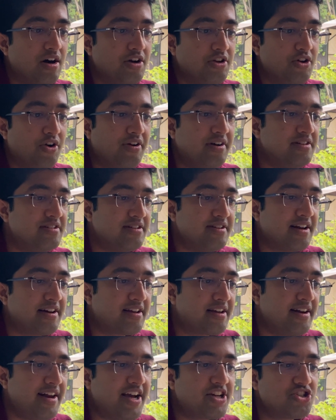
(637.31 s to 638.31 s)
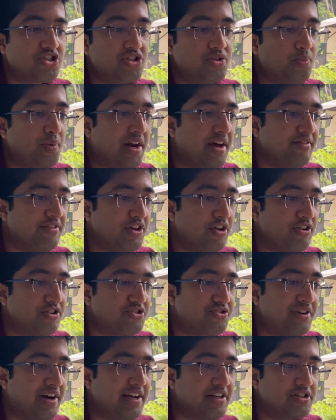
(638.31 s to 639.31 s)
your internet connection whenever you're
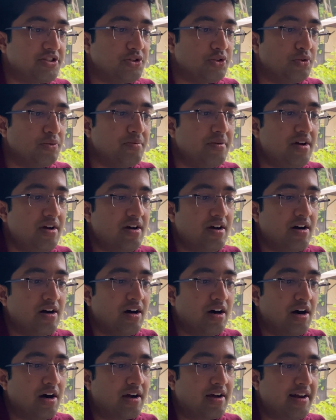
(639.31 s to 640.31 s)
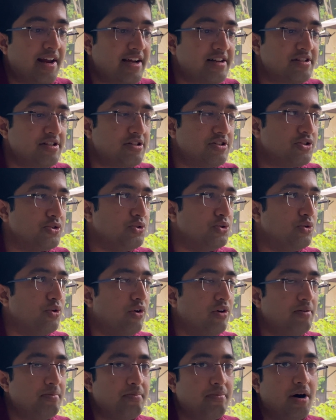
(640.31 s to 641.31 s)
trying to connect to
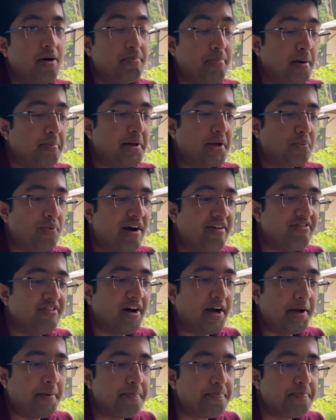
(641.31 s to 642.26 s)
a public Wi-Fi.